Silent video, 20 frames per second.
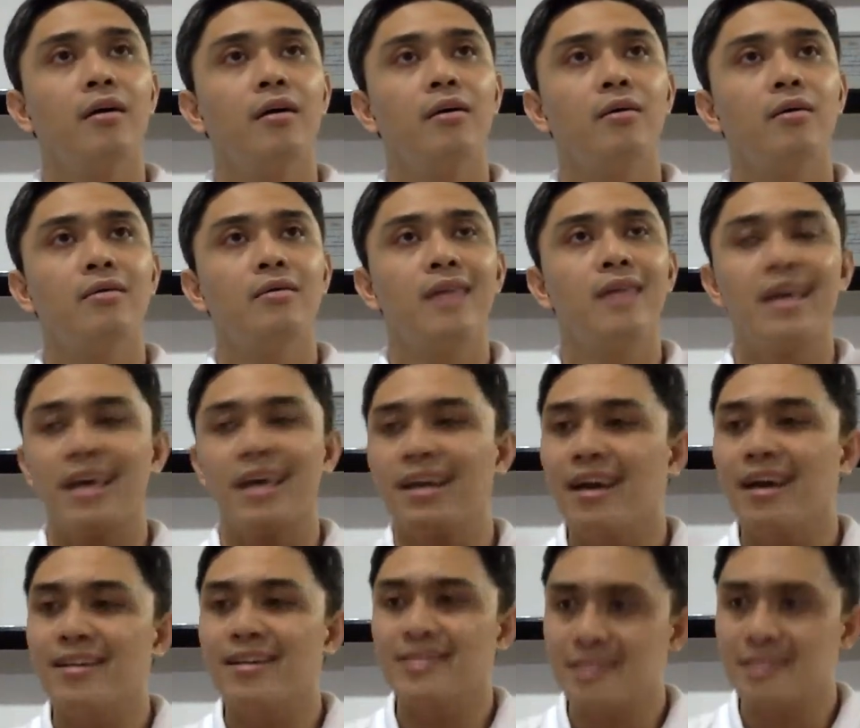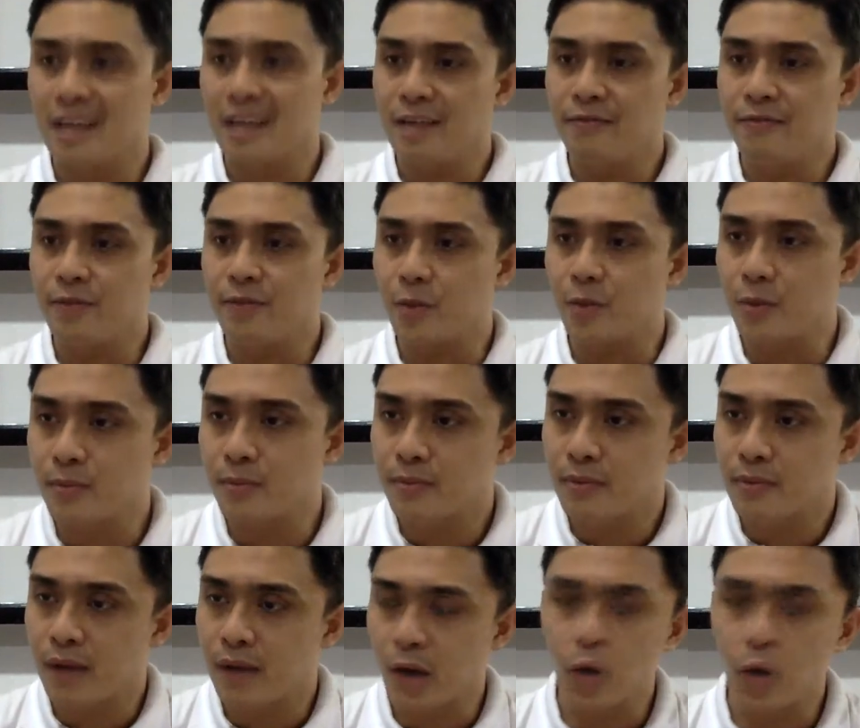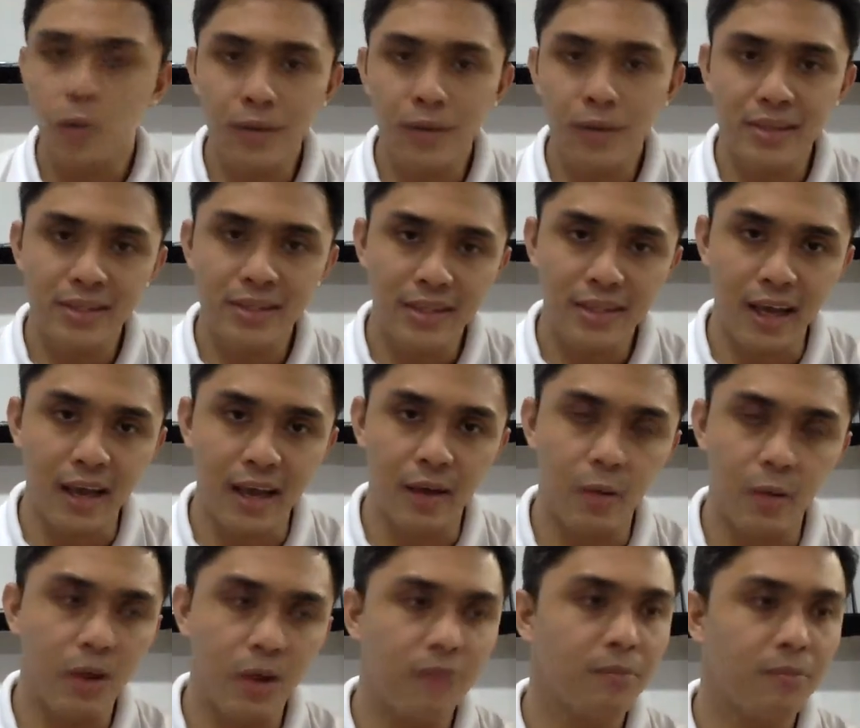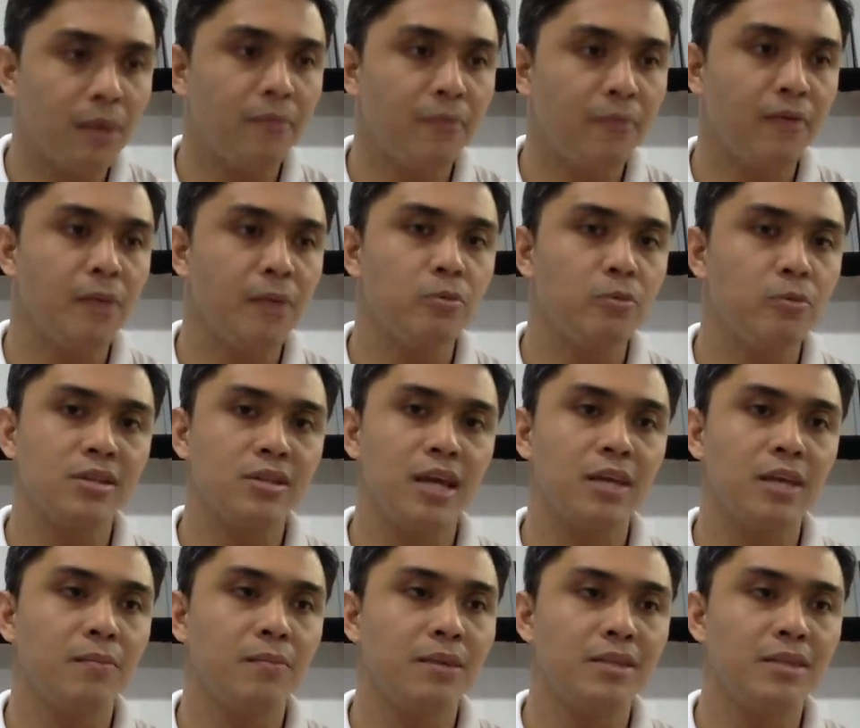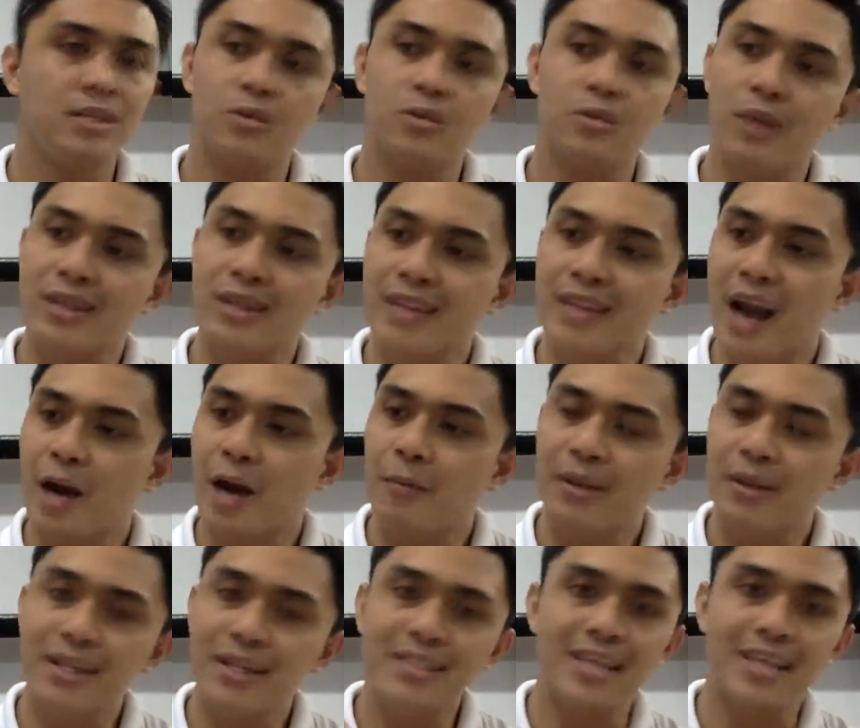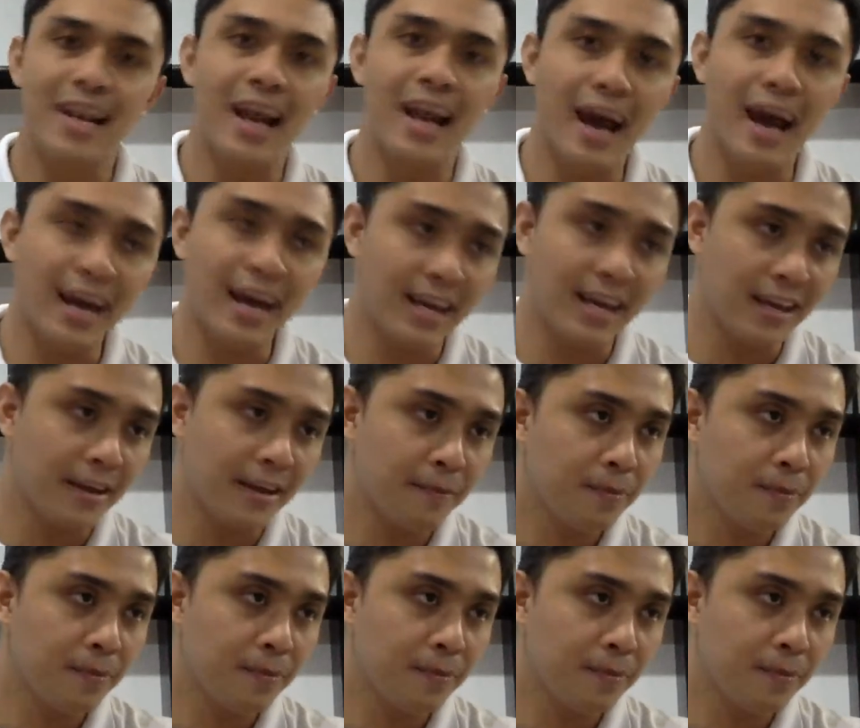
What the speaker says: they cannot save you. I always say, one of my famous statements is retirement is a lie.